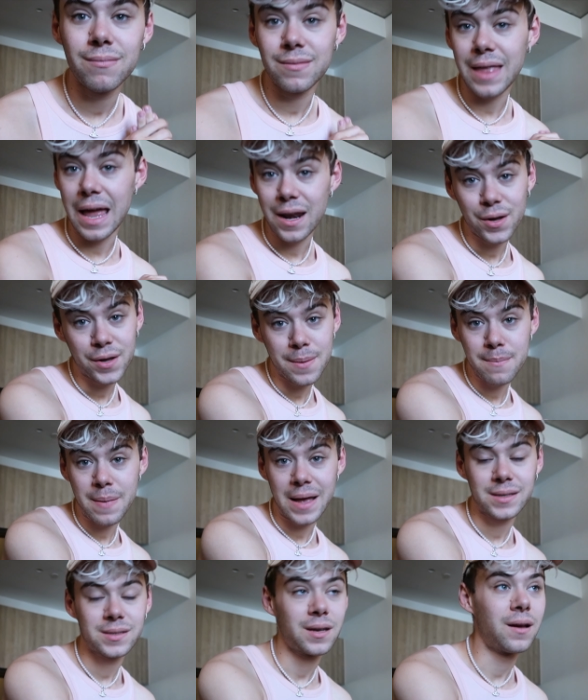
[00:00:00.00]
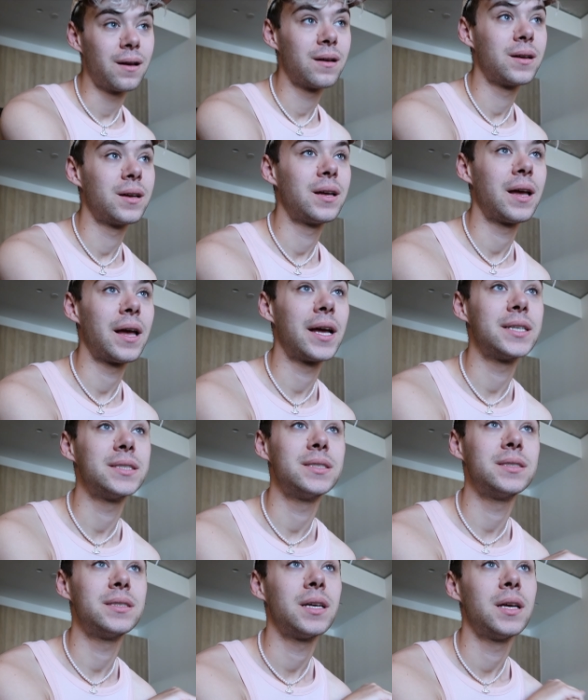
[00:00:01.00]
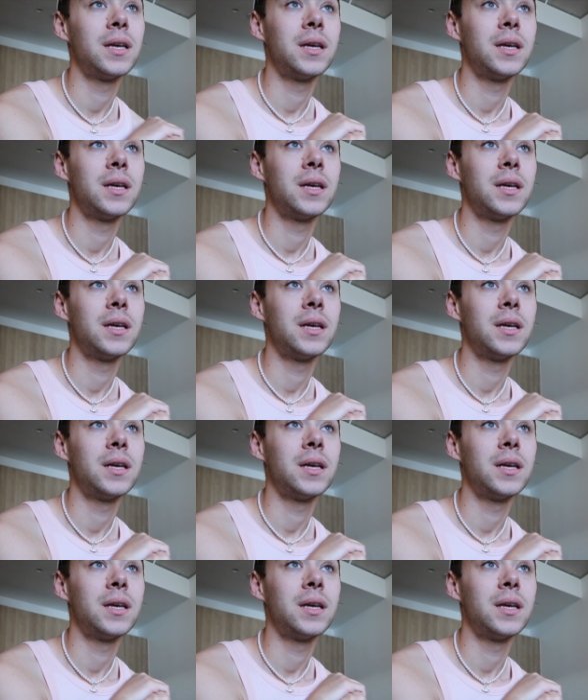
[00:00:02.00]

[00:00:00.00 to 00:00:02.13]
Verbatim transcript: They're looking better, and